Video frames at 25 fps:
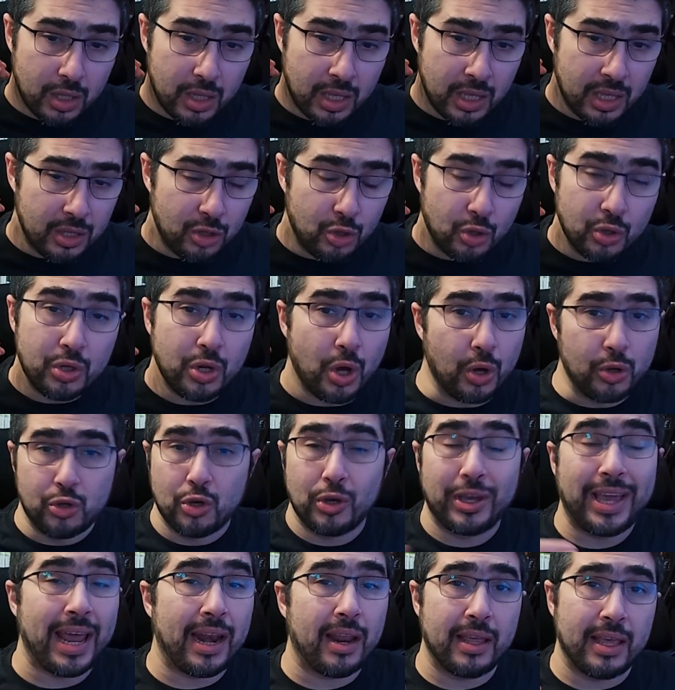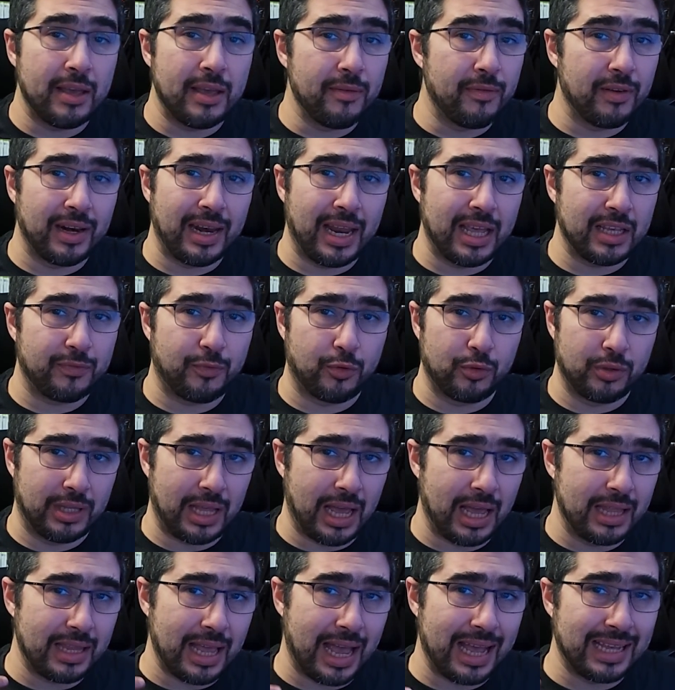you get it even less than